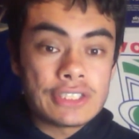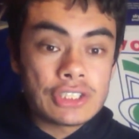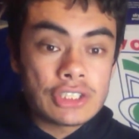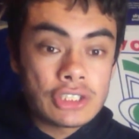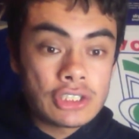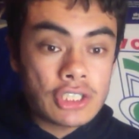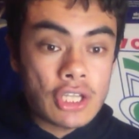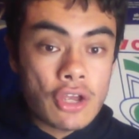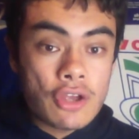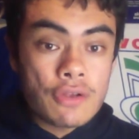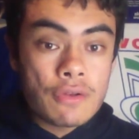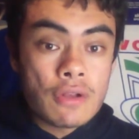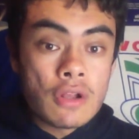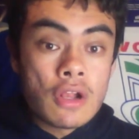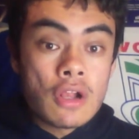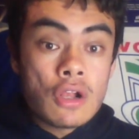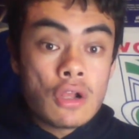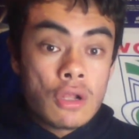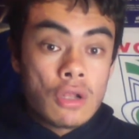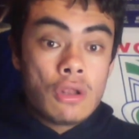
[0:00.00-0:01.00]
So
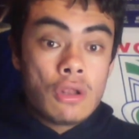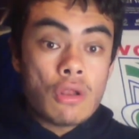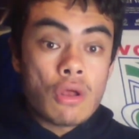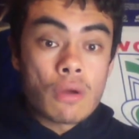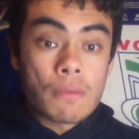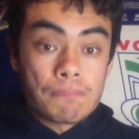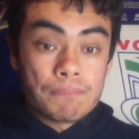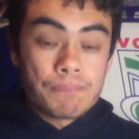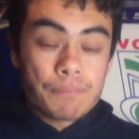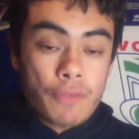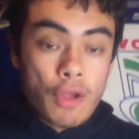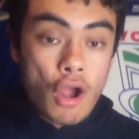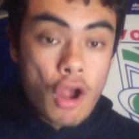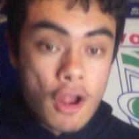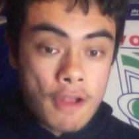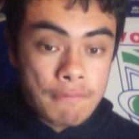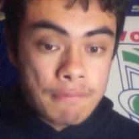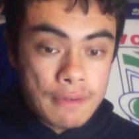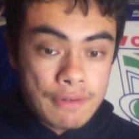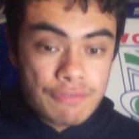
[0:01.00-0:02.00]
look,
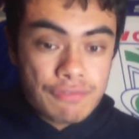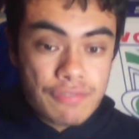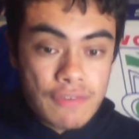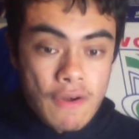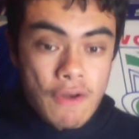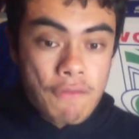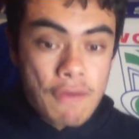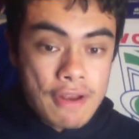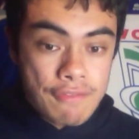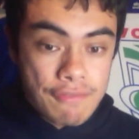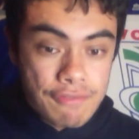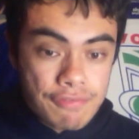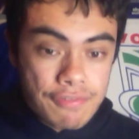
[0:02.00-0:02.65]
I've been very,